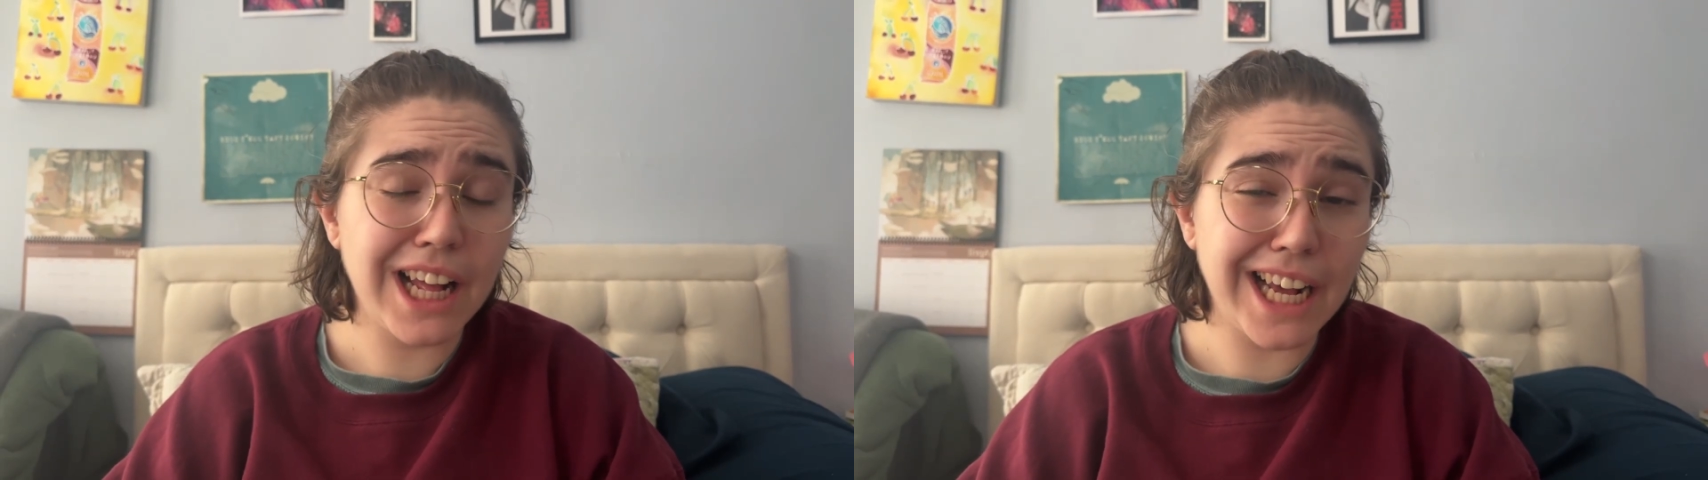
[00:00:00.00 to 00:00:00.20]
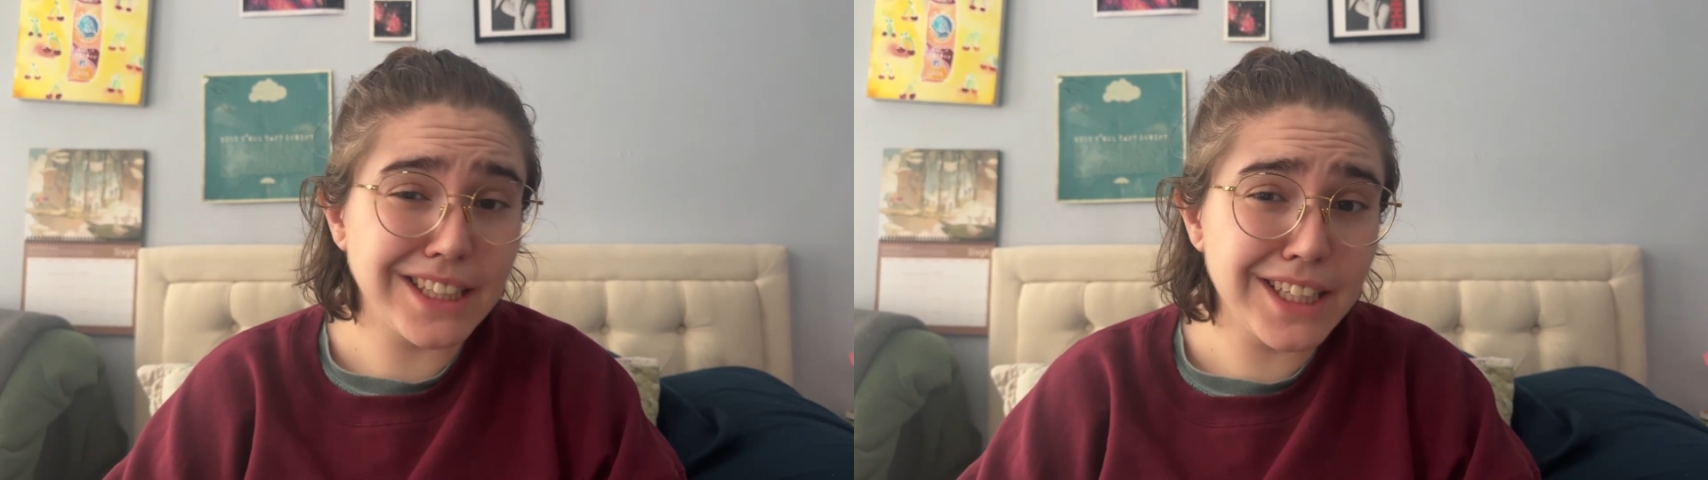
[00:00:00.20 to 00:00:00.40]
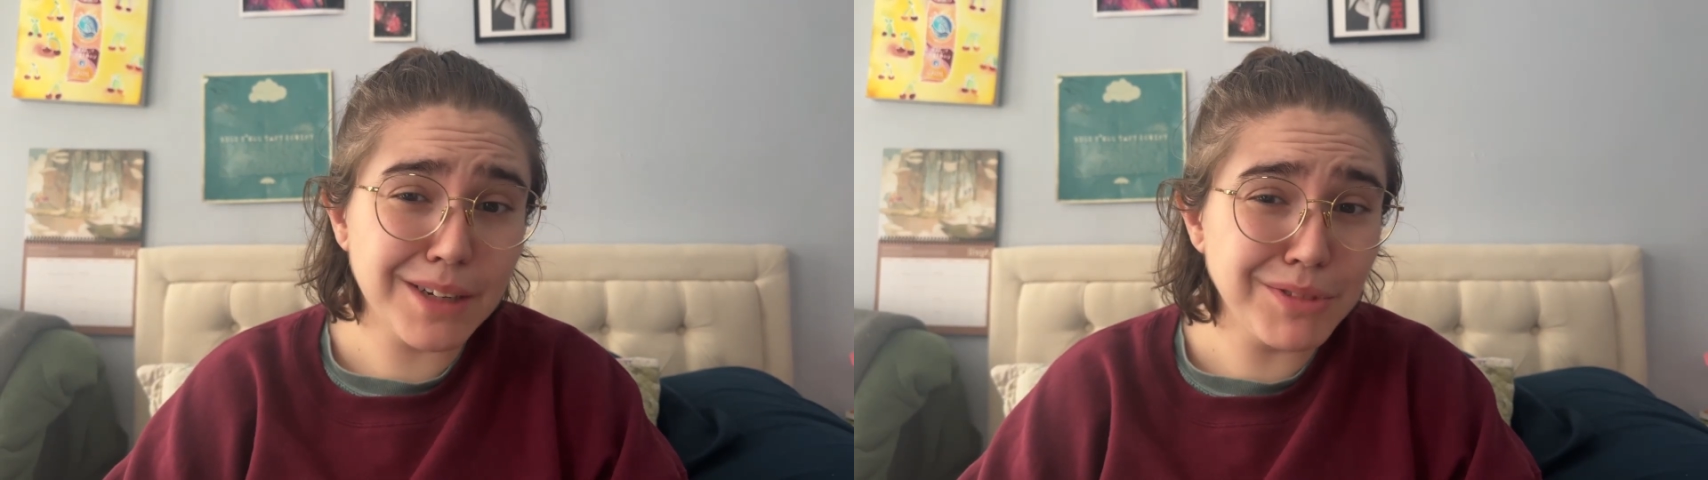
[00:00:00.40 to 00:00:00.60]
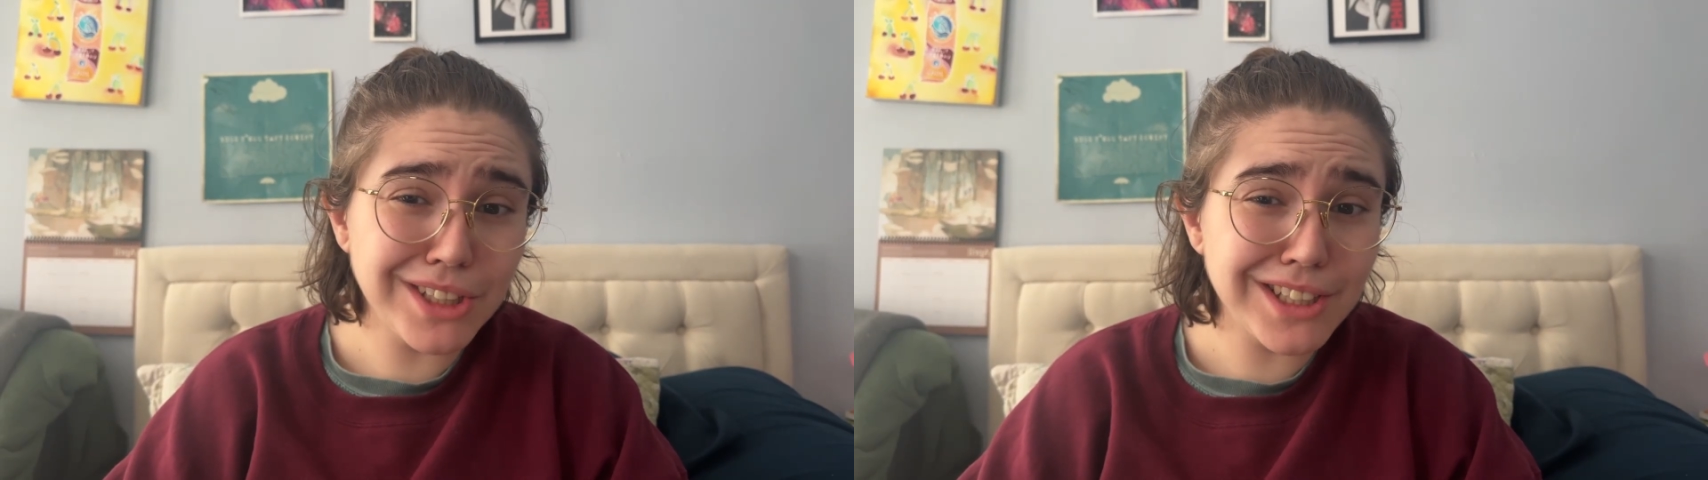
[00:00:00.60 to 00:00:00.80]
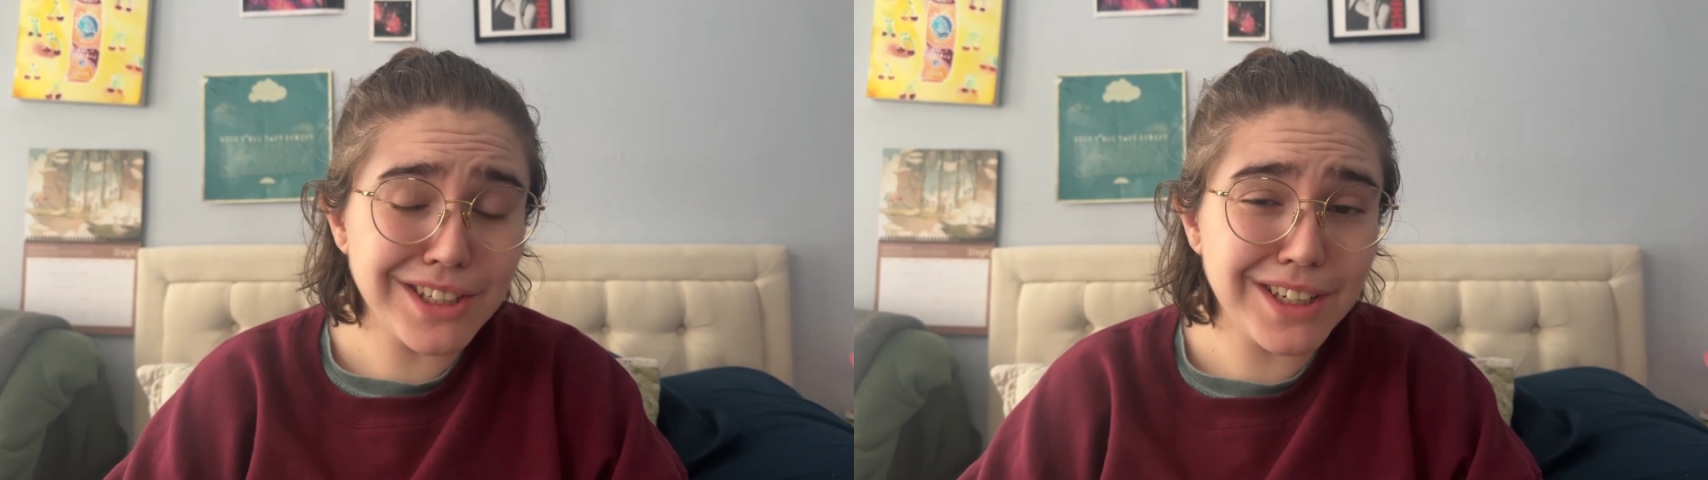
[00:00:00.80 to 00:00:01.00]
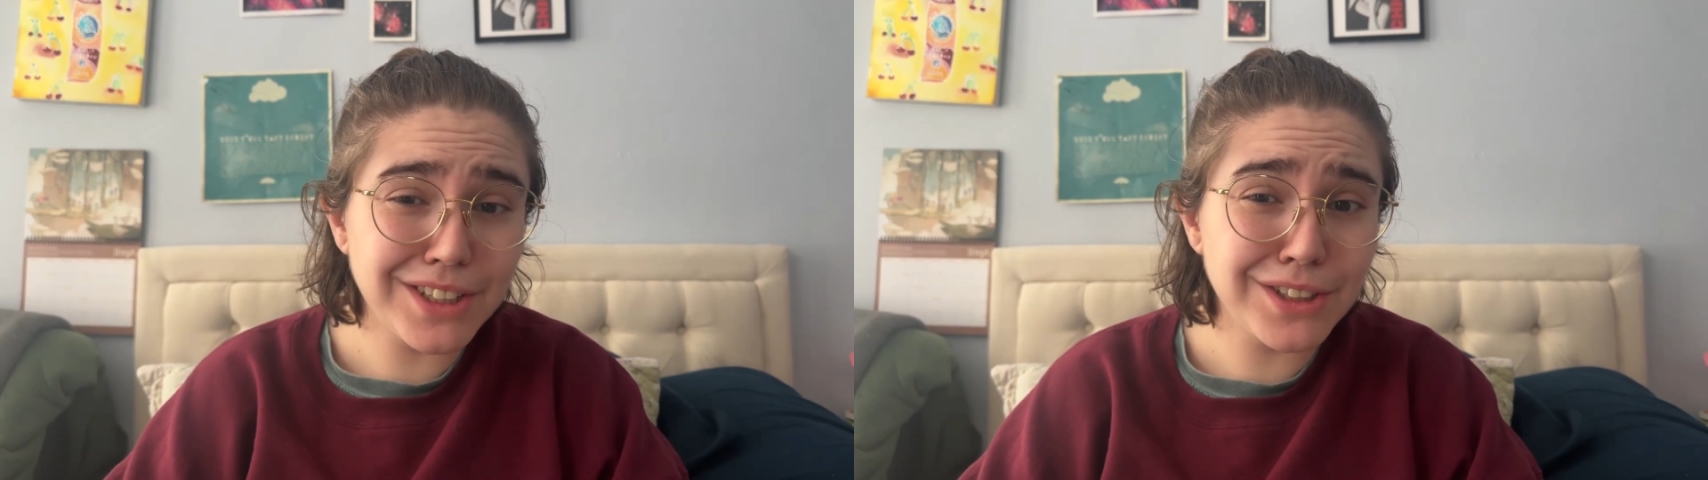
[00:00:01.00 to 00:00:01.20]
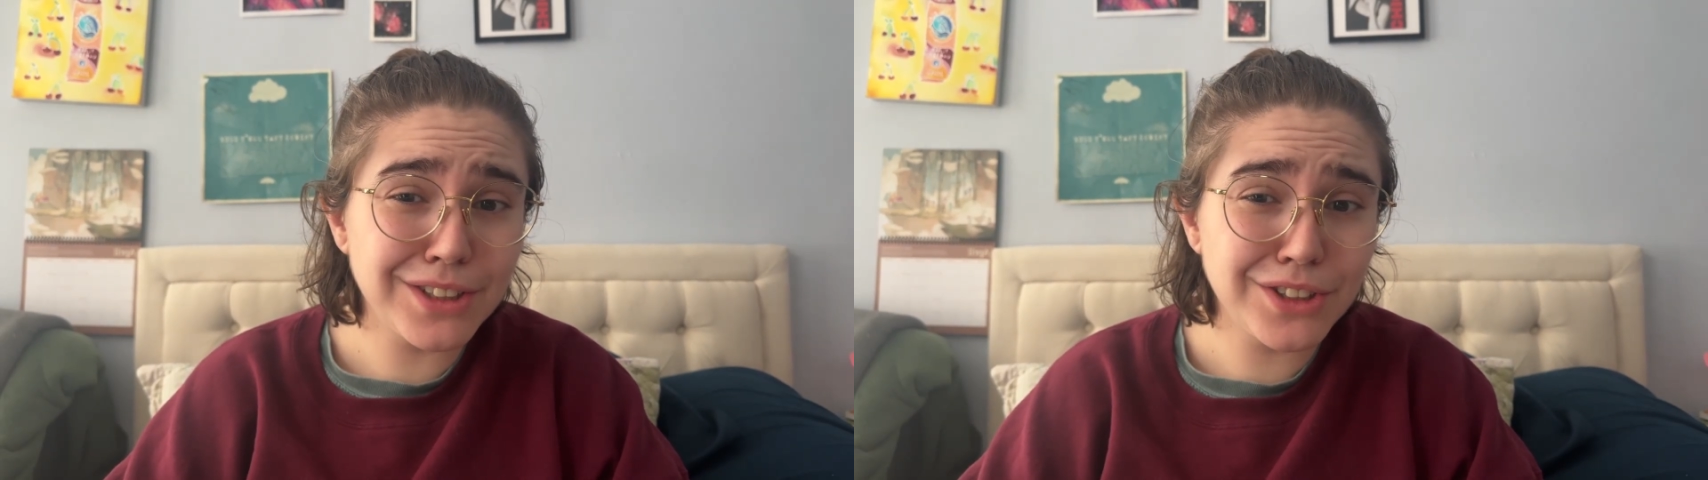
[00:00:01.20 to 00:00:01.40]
I think I'm just going to